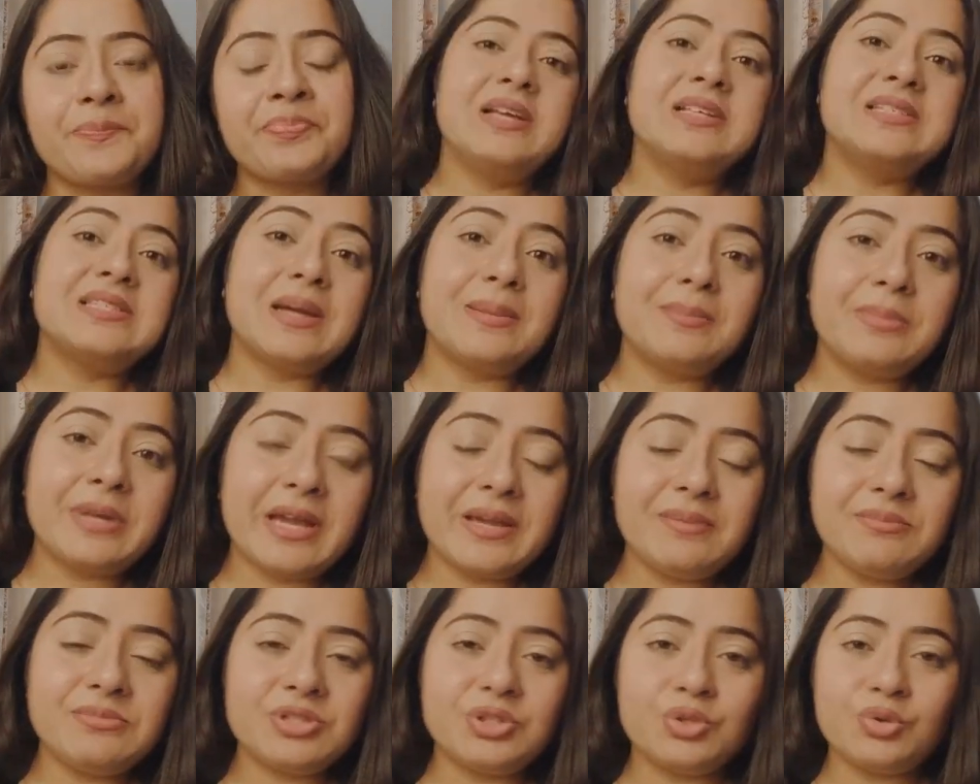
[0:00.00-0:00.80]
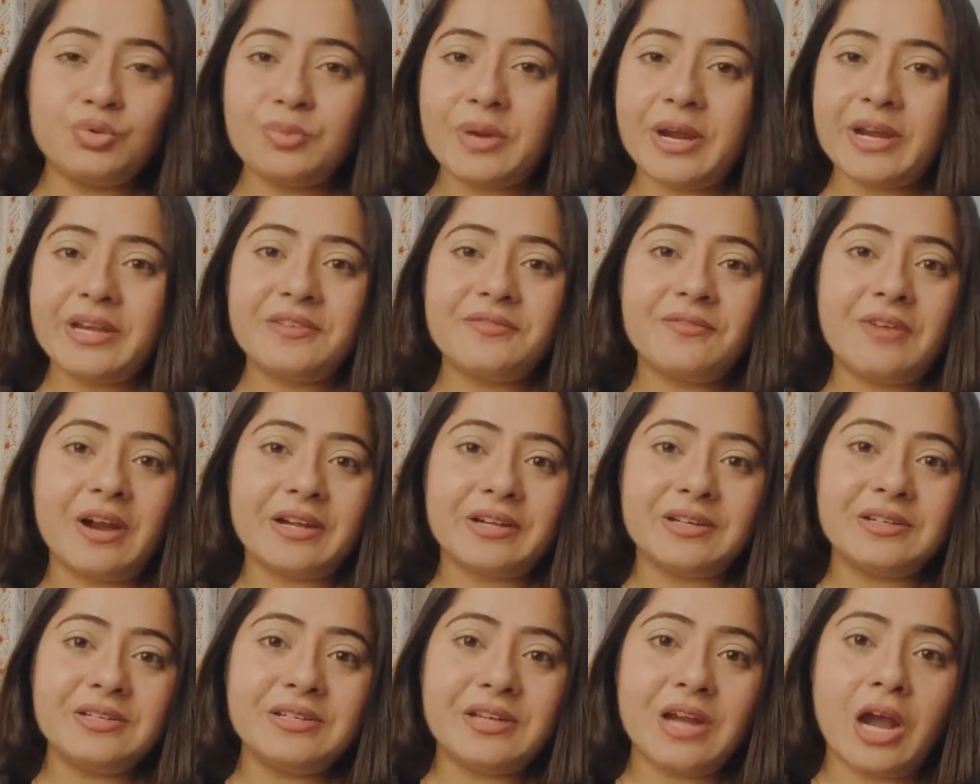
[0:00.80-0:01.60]
Sometimes you might
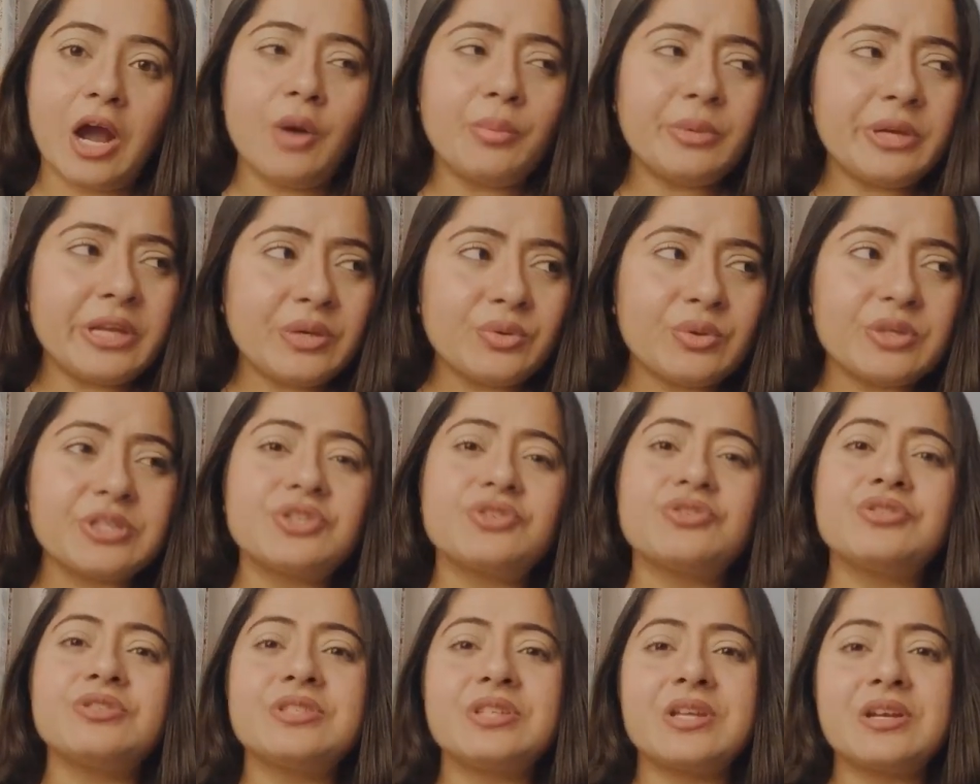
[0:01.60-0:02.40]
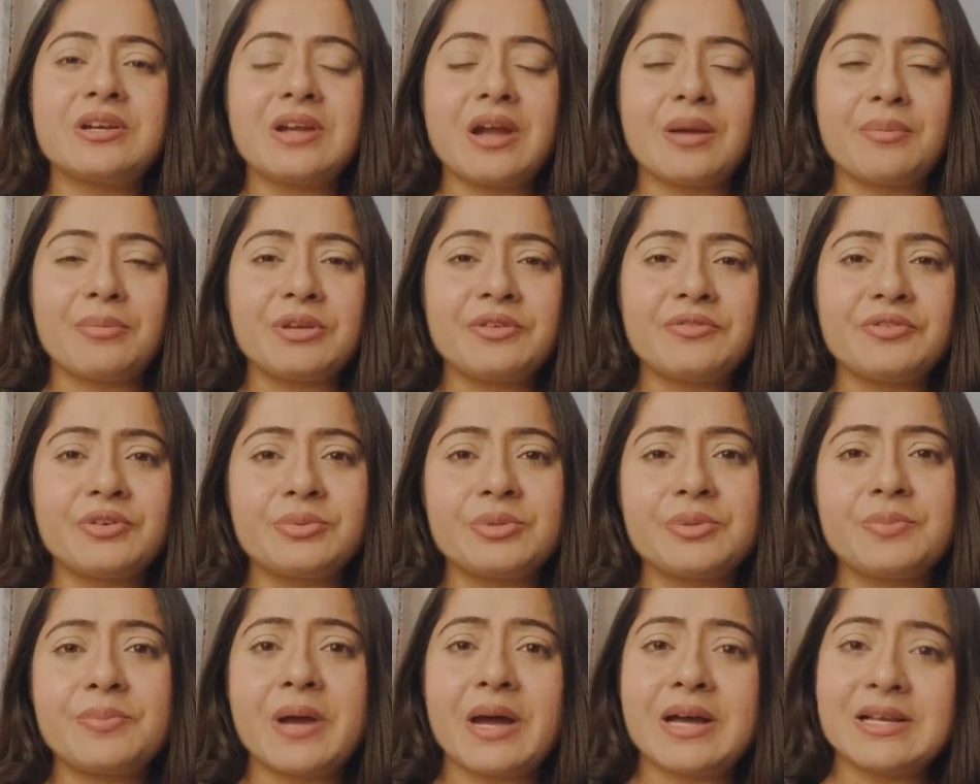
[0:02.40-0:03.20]
wonder how many questions are coming from
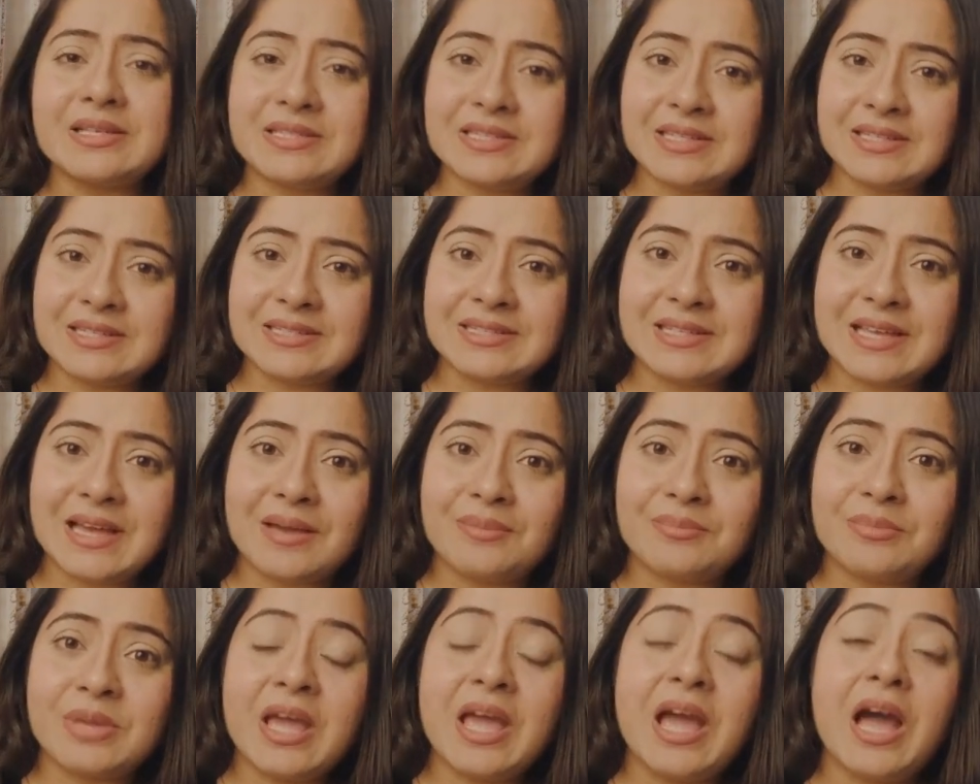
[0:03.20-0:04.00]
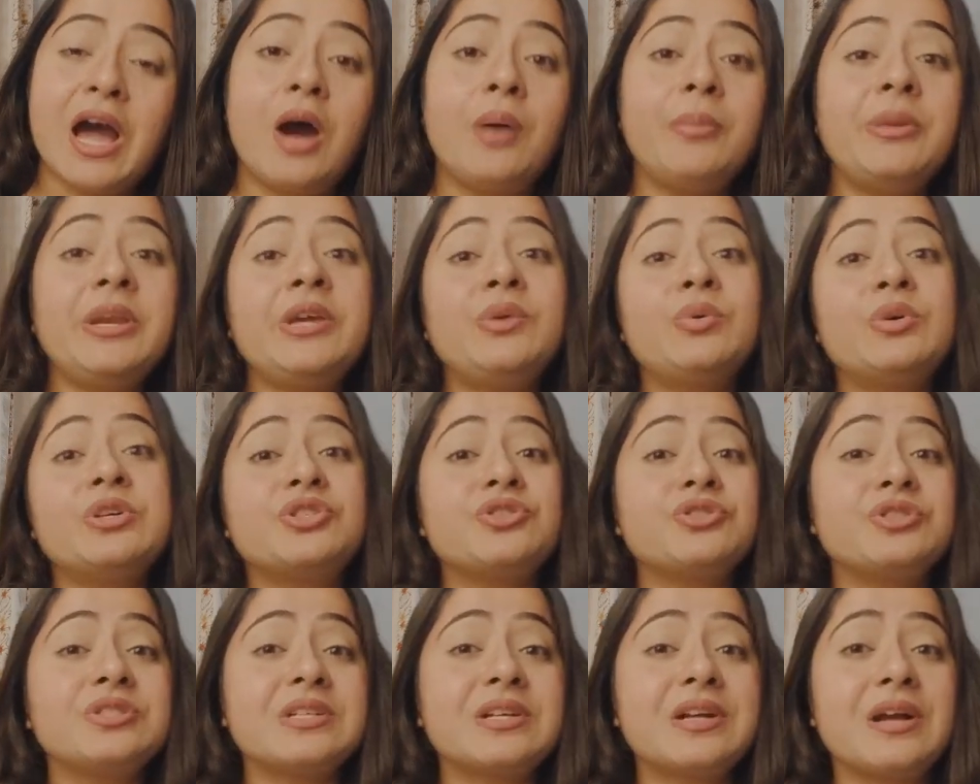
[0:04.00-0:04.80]
the past exam, how many
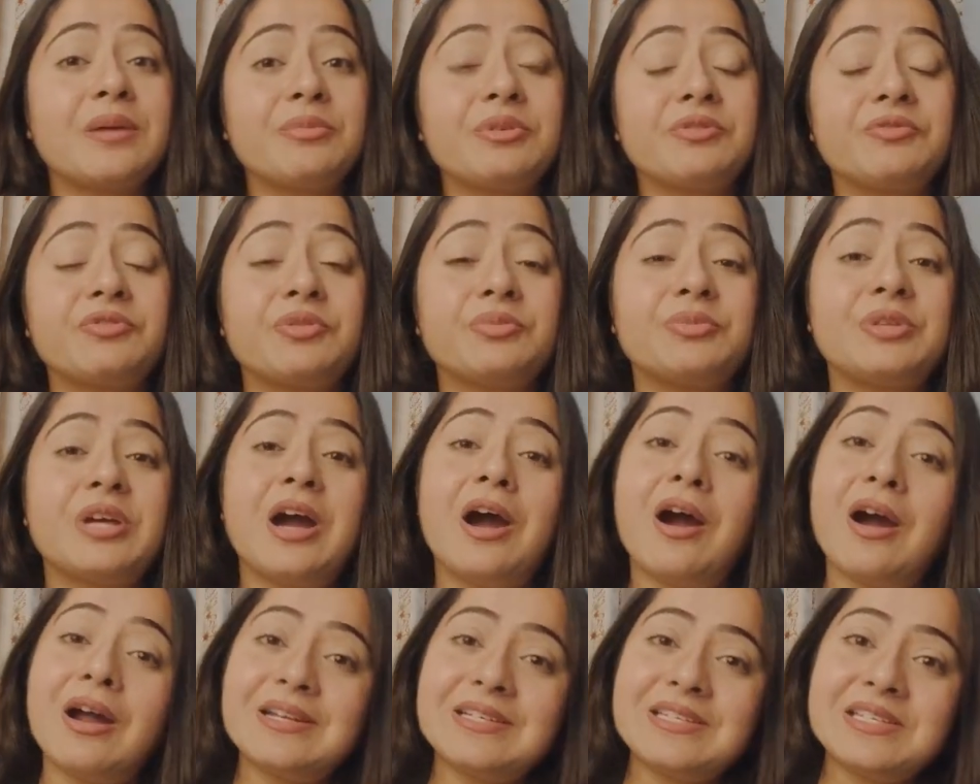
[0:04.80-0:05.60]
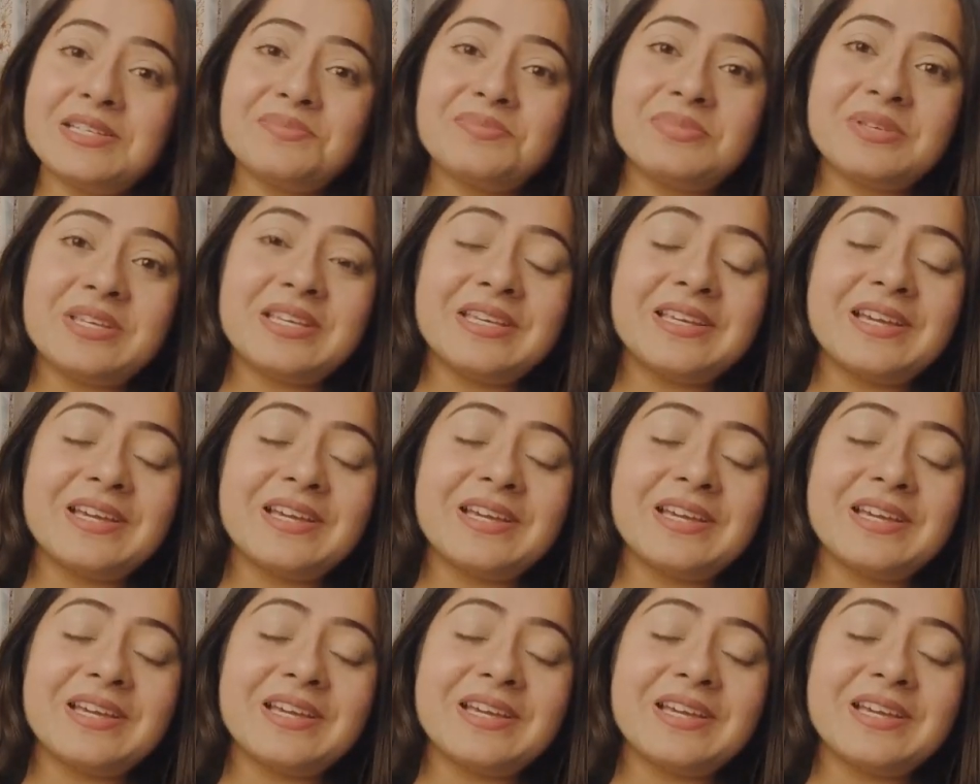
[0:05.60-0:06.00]
questions are coming from the RTP,